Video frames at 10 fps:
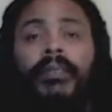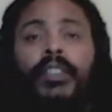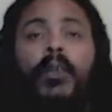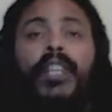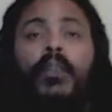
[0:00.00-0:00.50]

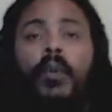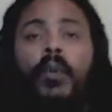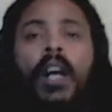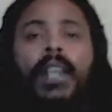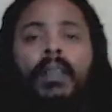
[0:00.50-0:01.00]
So when you
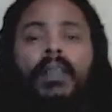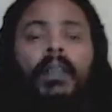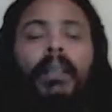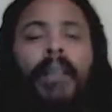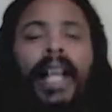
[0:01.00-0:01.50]
walk the
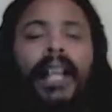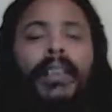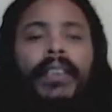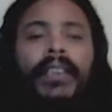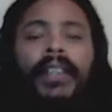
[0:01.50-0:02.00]
middle
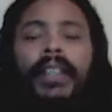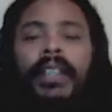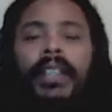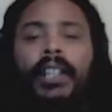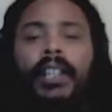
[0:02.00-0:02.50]
path,
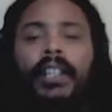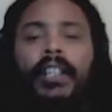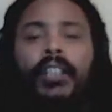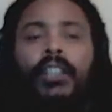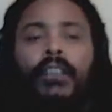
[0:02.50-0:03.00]

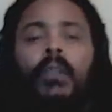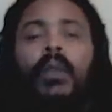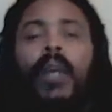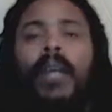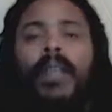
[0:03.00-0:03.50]
you
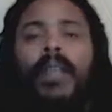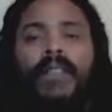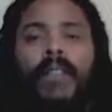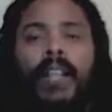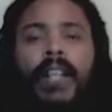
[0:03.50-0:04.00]
do away with
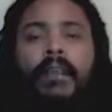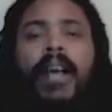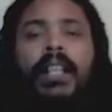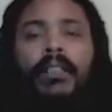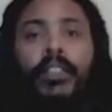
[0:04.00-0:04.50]
a fair
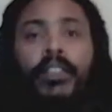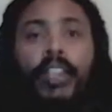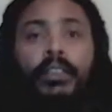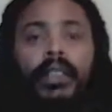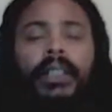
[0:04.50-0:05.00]
amount of
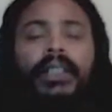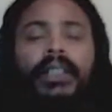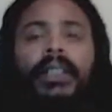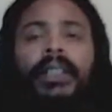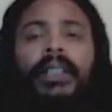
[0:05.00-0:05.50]
judgment,
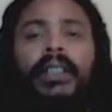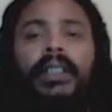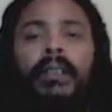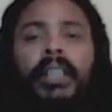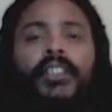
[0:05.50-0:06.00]

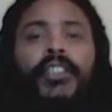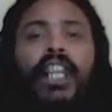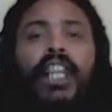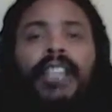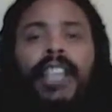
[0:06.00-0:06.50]
because
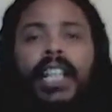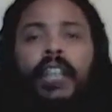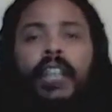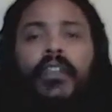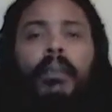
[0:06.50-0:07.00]
you're not
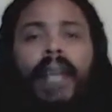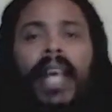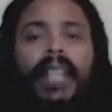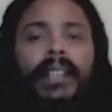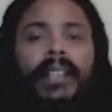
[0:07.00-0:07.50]
assigning good or
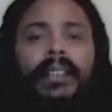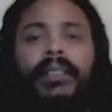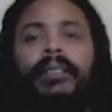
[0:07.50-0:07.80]
bad.